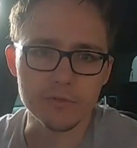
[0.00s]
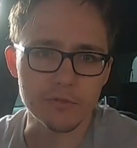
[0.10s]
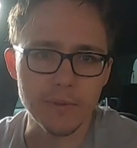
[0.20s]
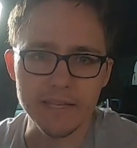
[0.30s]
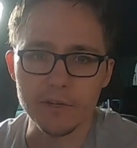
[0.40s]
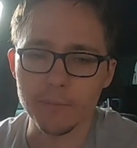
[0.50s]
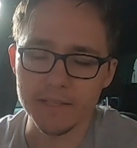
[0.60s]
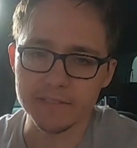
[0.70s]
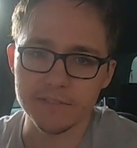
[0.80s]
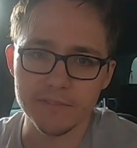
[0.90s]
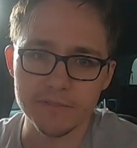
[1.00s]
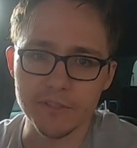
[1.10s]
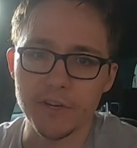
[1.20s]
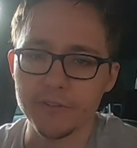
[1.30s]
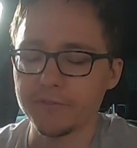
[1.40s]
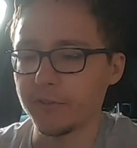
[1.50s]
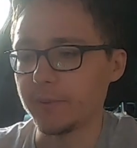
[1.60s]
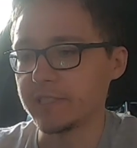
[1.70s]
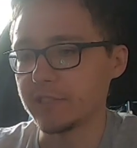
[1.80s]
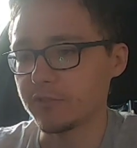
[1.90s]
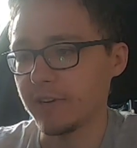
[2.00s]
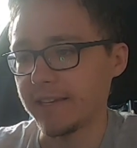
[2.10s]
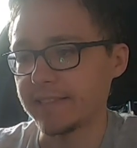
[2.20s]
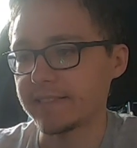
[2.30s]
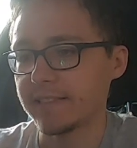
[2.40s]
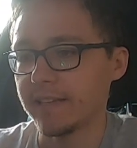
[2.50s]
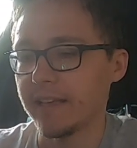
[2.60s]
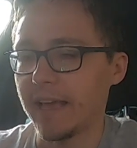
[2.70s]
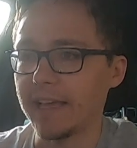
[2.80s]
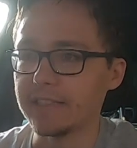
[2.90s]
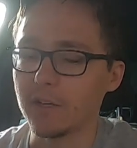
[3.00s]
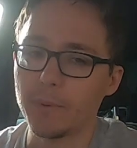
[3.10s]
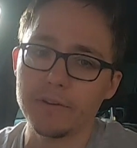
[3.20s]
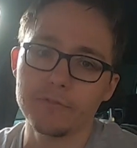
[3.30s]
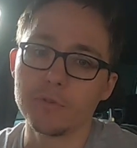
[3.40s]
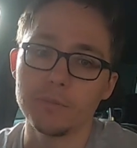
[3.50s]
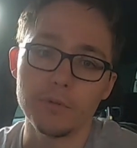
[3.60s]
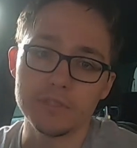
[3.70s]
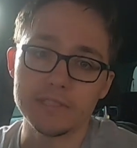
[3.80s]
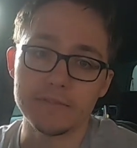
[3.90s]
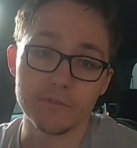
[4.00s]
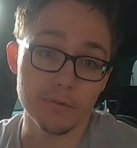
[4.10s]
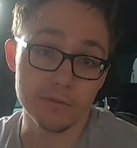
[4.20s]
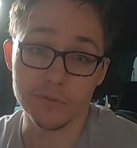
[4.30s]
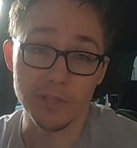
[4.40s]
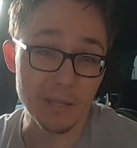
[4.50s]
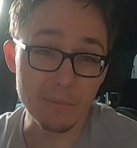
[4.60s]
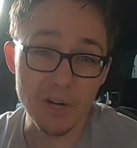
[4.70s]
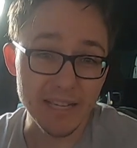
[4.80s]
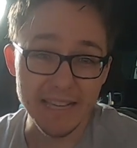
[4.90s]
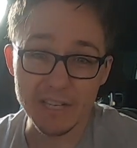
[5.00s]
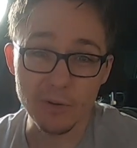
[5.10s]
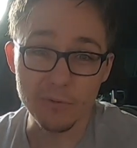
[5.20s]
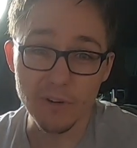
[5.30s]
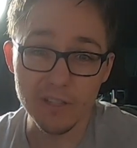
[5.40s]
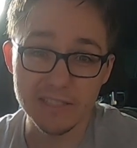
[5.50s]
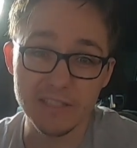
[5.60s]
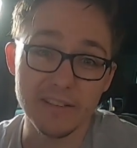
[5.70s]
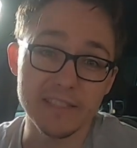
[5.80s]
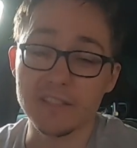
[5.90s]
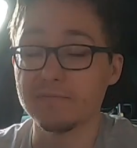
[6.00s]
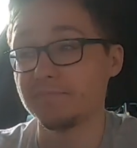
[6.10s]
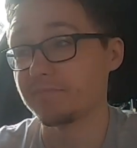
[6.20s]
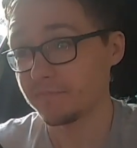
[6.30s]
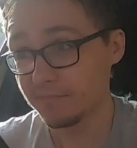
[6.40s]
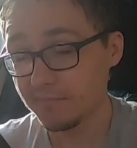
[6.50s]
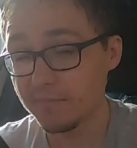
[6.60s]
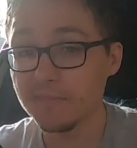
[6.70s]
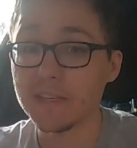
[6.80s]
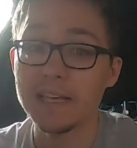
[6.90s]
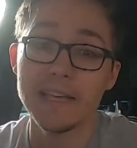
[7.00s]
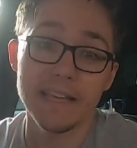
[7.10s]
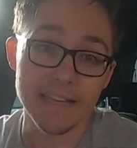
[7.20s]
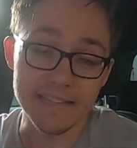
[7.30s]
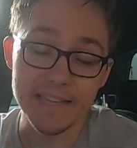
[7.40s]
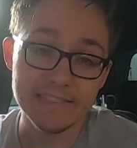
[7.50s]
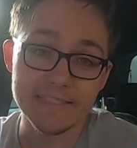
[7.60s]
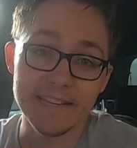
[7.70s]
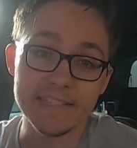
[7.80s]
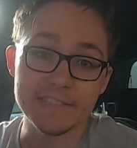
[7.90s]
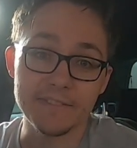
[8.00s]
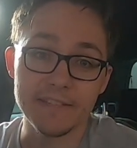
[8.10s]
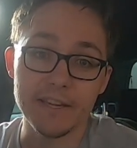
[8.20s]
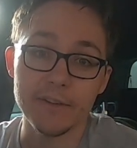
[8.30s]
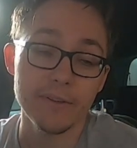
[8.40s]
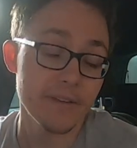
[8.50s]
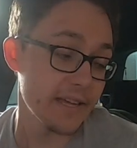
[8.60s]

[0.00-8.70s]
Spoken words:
sort of 20 comments to go through, which is great. And I went through all the positives from the sort of like the Mk8 Golf R side in yesterday's video,